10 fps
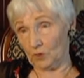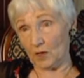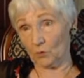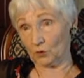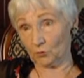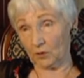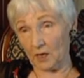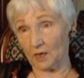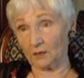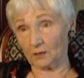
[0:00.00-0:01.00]
and I went to
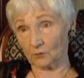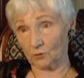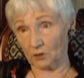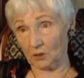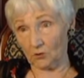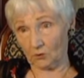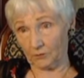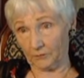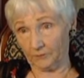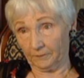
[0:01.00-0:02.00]
Canada to see her.